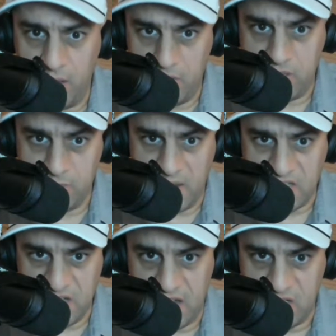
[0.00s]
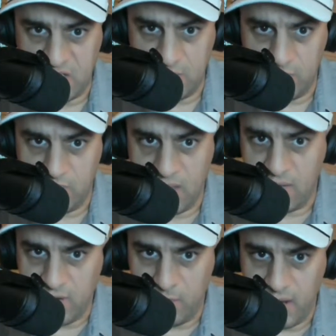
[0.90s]
of others might challenge it
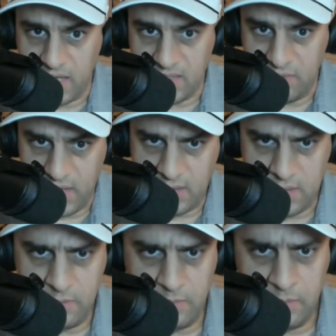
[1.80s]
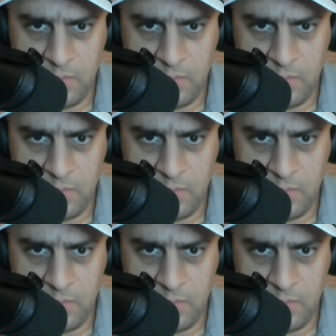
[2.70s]
and have come on as of late.